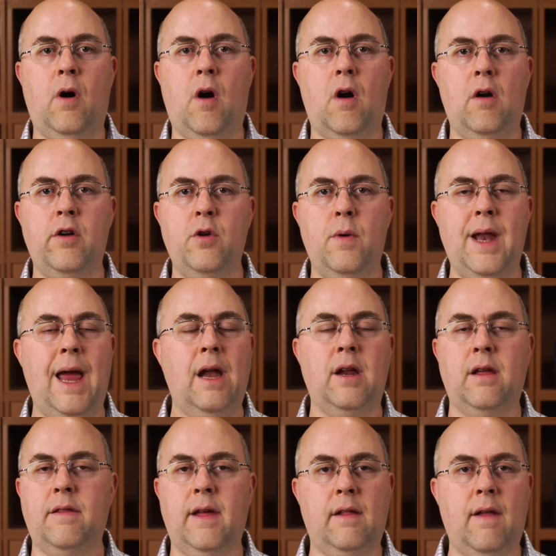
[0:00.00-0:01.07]
are doing
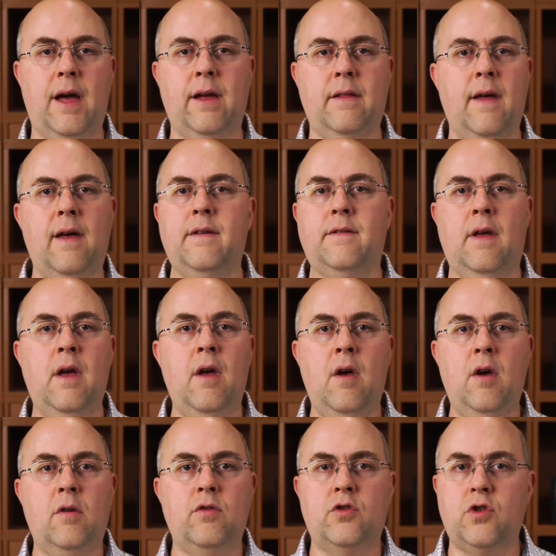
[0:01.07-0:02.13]
anything like this,
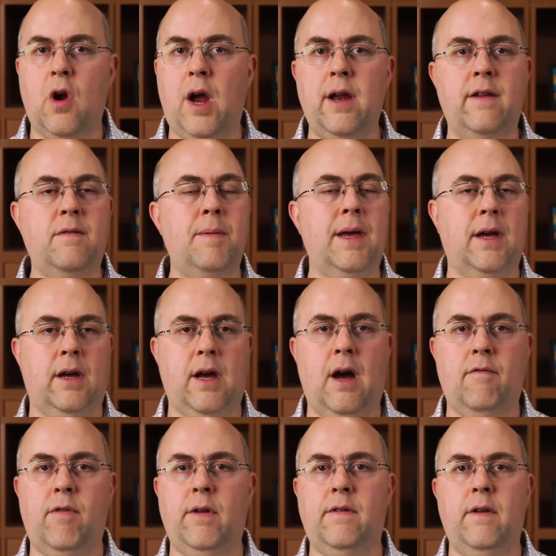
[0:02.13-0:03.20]
trying to speak at
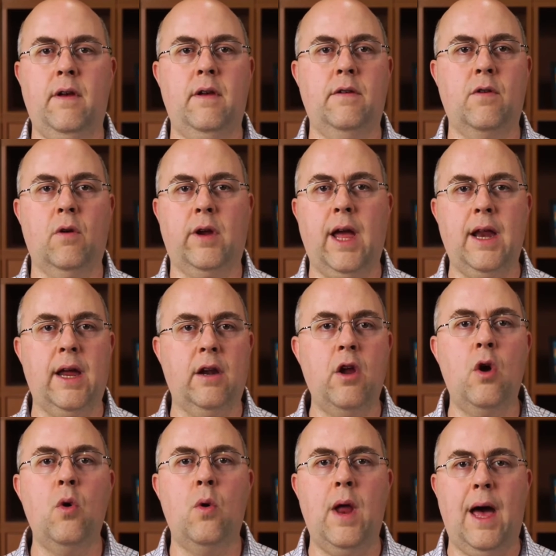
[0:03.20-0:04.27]
conferences or getting
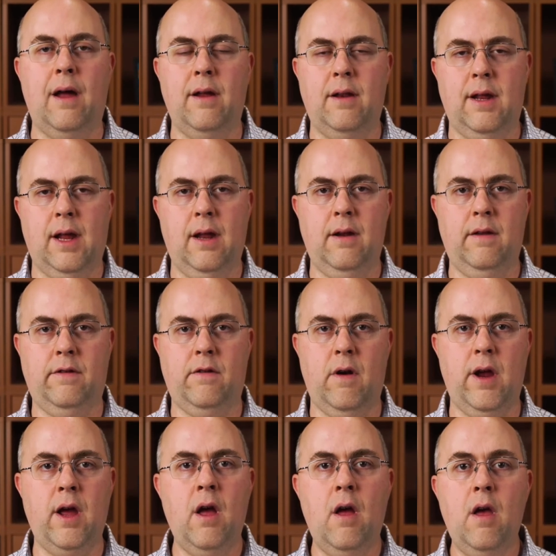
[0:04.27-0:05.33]
known out in the
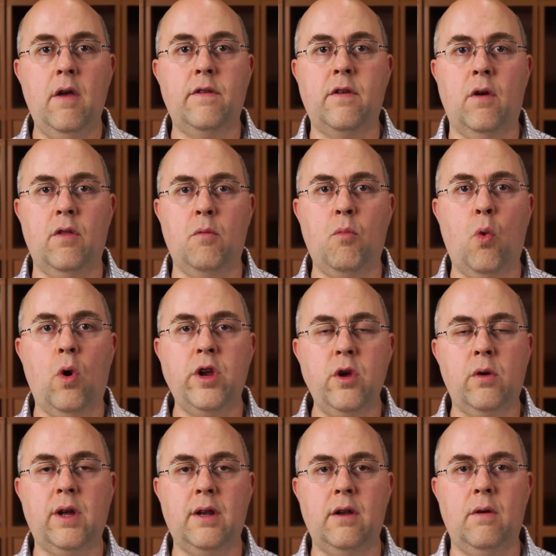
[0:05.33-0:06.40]
industry. So the more you
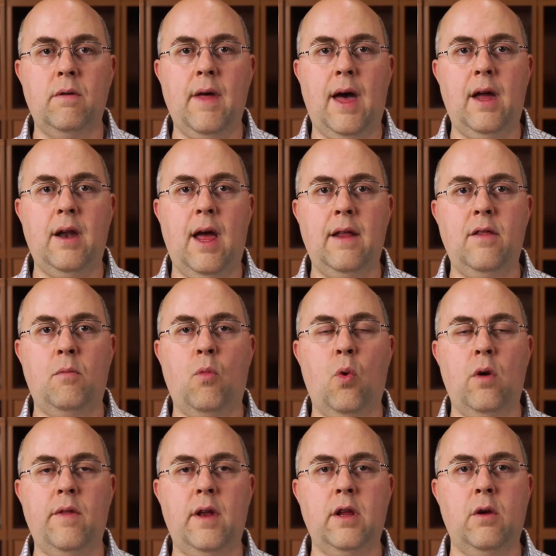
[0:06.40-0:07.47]
can do that, and the
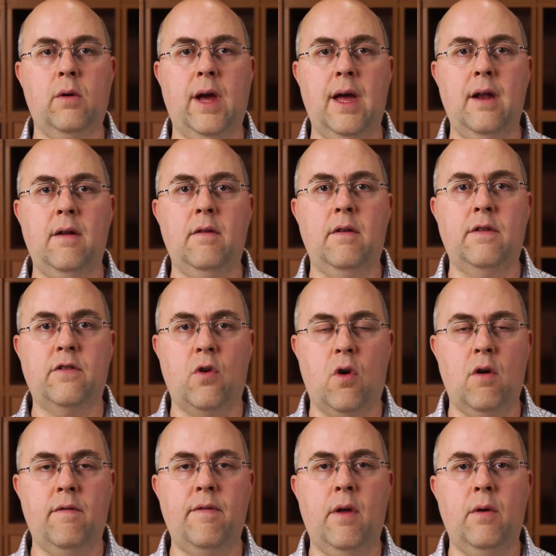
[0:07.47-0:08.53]
more that you can serve
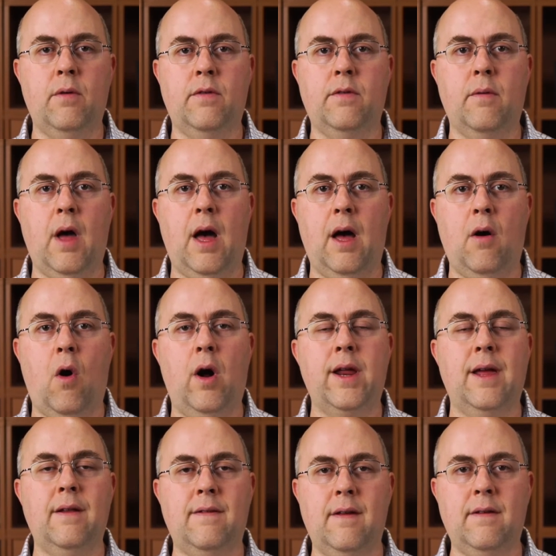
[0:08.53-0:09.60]
those
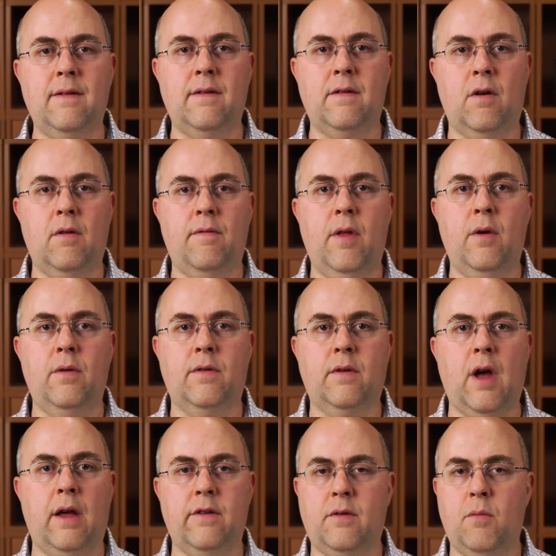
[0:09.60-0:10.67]
audiences and serve those
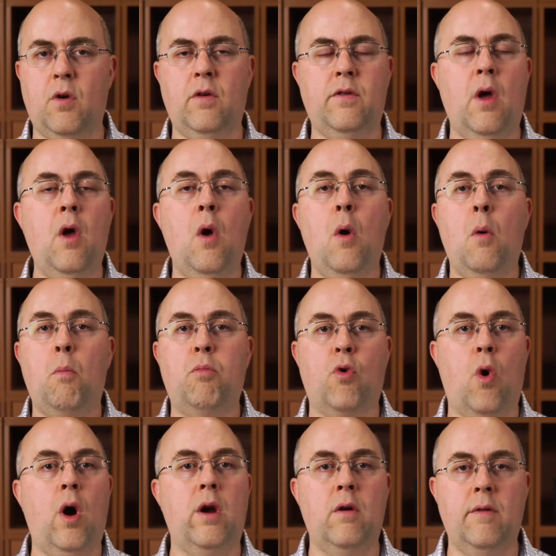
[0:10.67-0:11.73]
customers
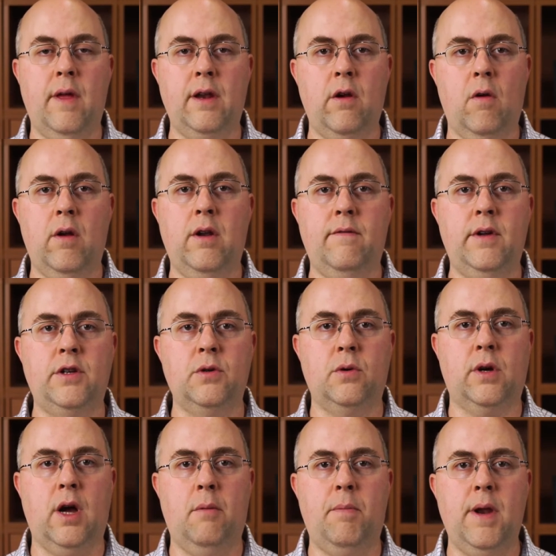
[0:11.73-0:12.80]
broader than your individual
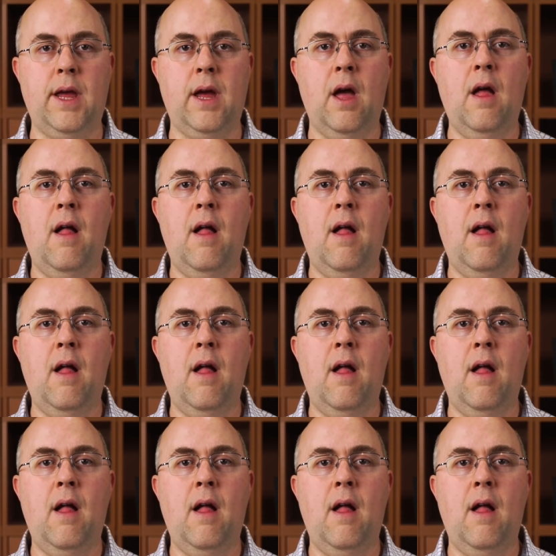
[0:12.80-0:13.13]
company,